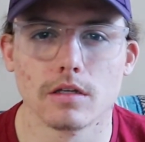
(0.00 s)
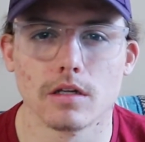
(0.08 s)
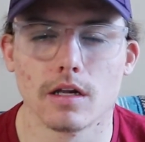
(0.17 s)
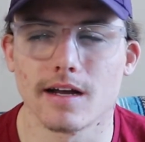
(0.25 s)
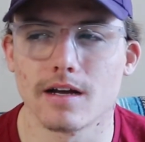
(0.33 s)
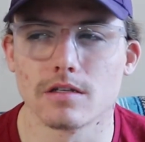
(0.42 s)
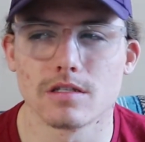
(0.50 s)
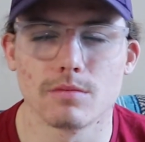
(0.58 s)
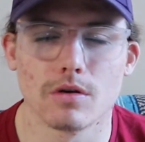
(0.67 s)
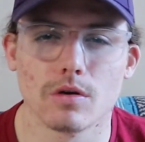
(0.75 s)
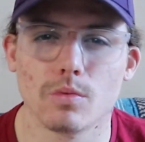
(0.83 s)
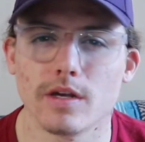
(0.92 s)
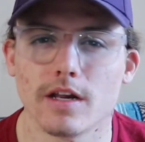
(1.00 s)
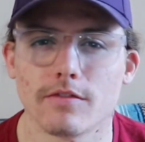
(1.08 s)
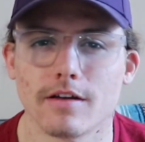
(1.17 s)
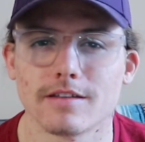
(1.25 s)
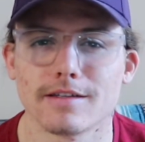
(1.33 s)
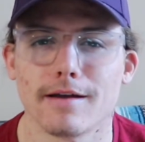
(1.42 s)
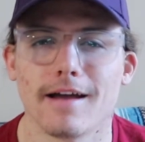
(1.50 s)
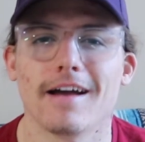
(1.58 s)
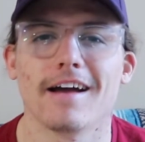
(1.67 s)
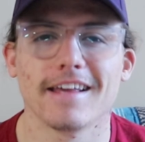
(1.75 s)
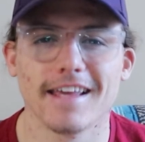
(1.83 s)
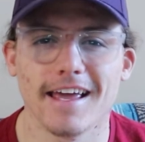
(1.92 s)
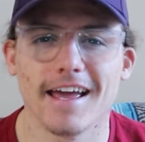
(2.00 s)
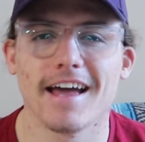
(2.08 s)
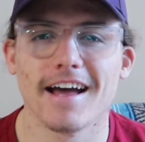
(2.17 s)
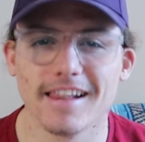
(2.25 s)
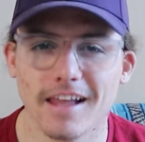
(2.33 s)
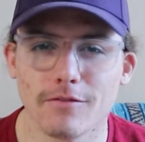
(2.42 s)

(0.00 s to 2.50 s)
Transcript: Like, I was smoking weed every night. I was like, I